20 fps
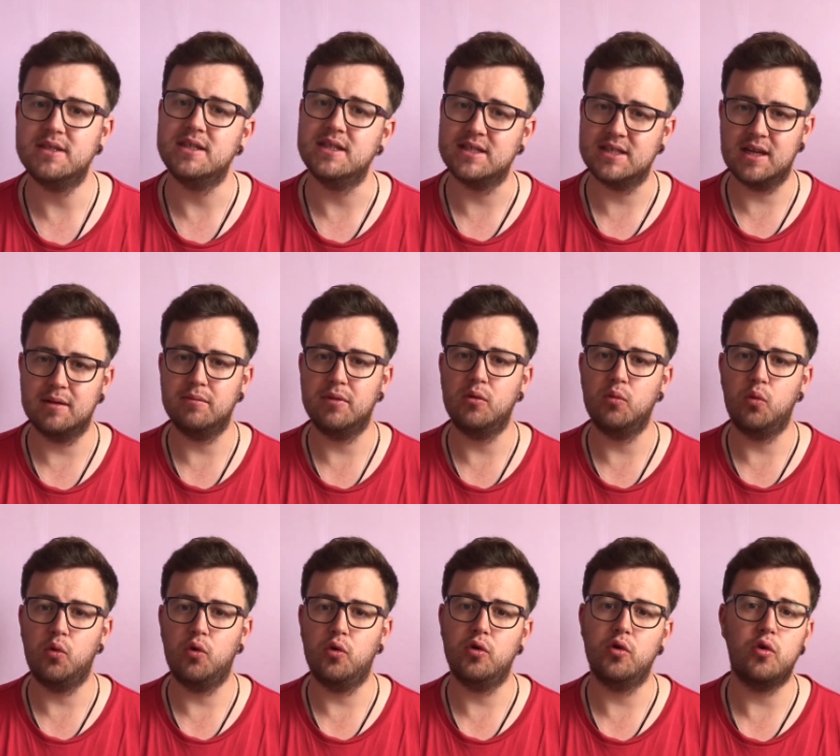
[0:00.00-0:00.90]
This can be
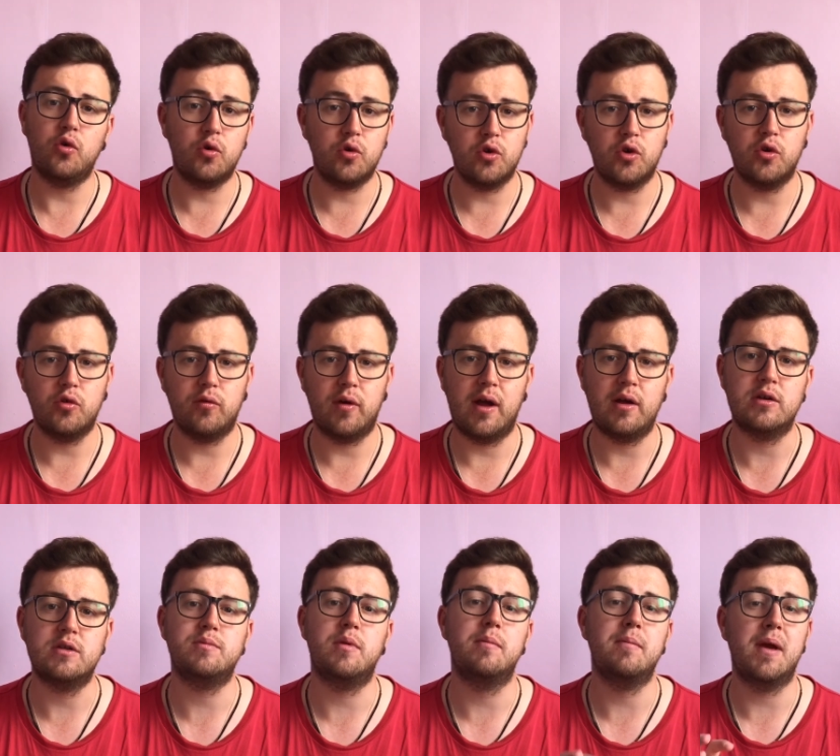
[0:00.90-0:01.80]
worn all year
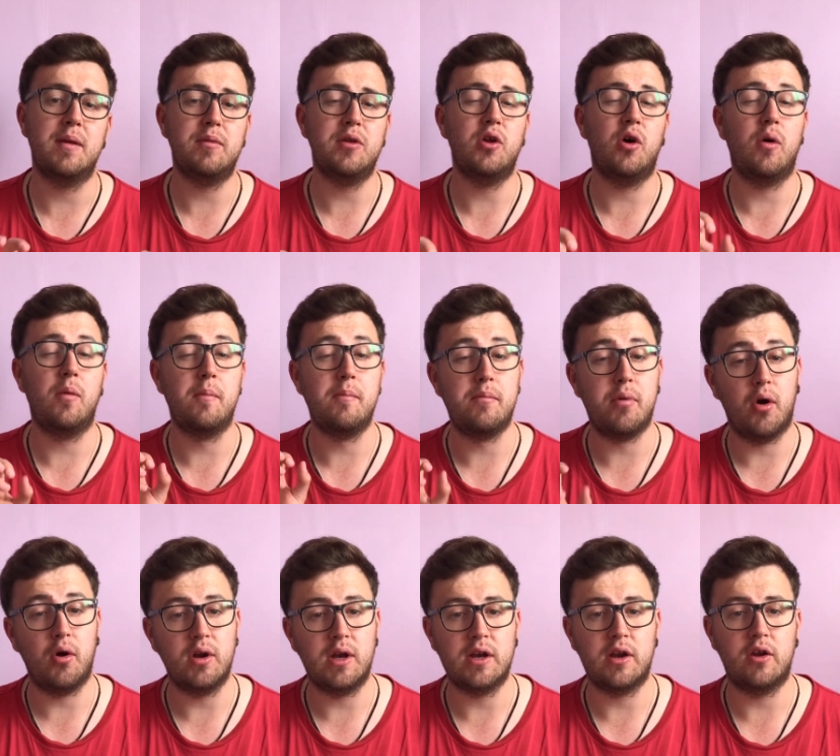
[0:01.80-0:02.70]
round, but maybe not on
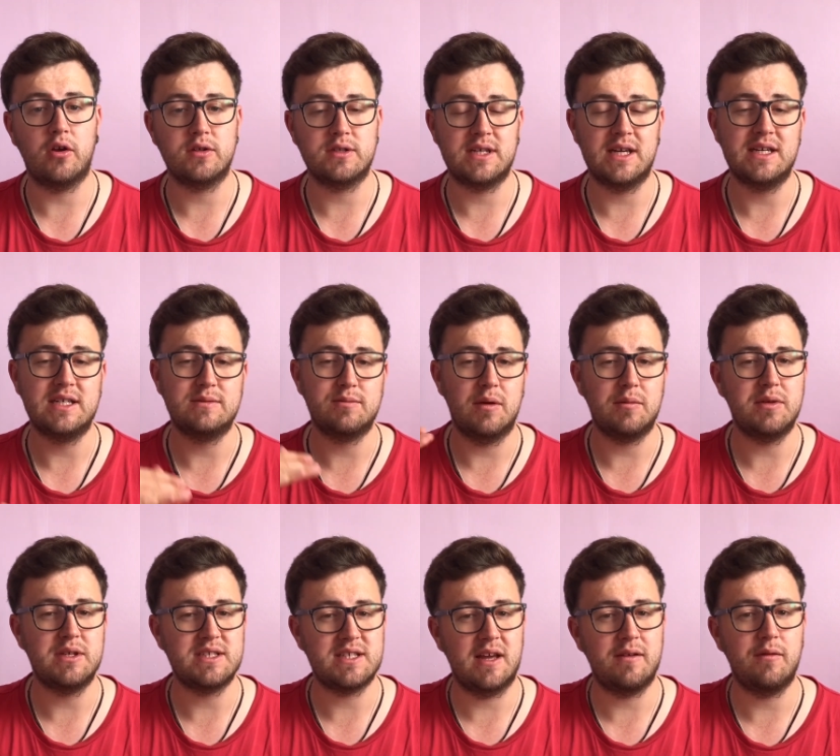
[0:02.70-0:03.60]
boiling hot days.
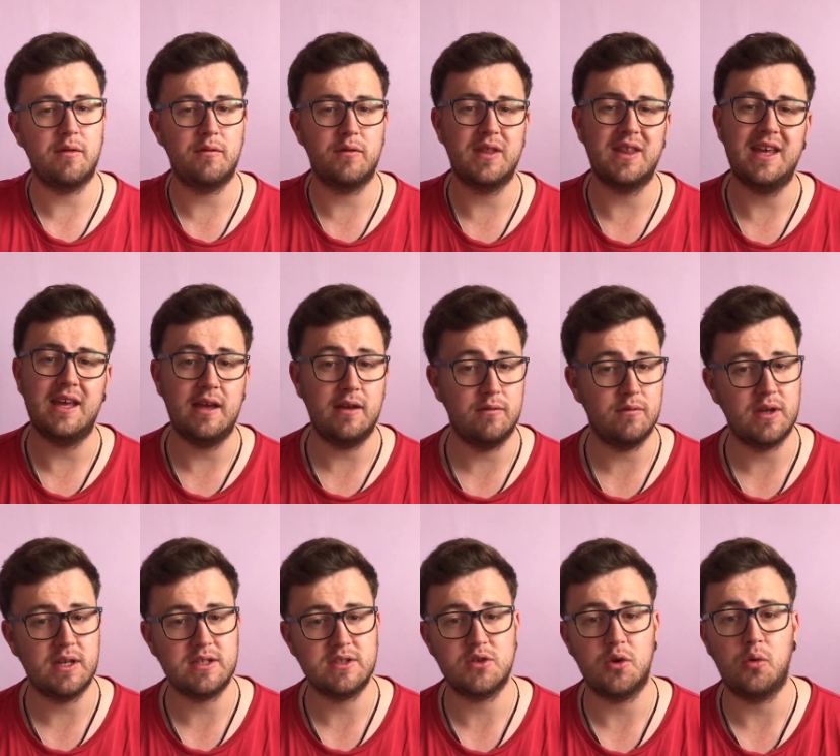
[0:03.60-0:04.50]
Maybe save it for the
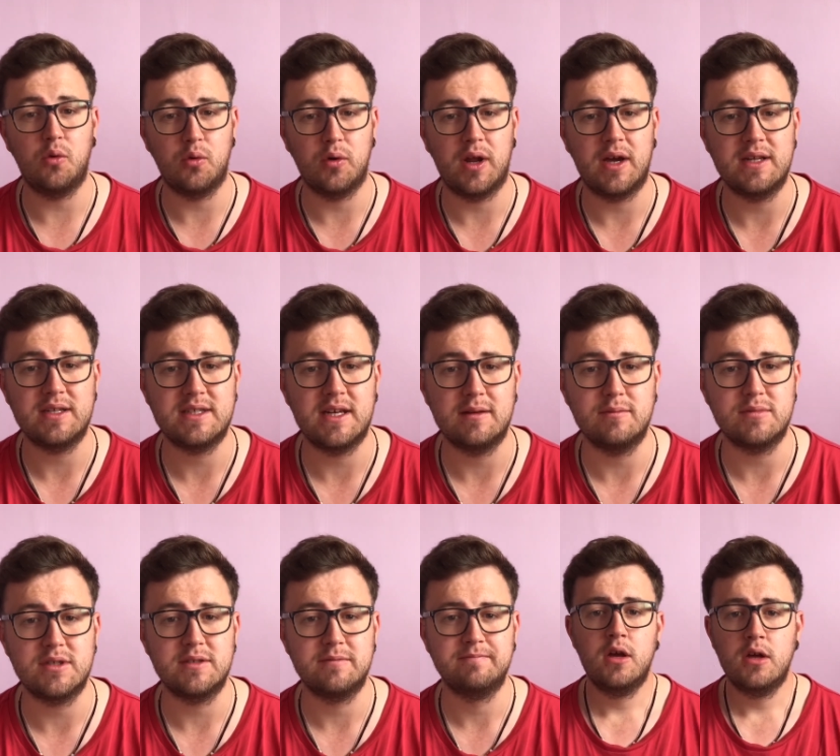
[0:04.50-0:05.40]
evenings or night times.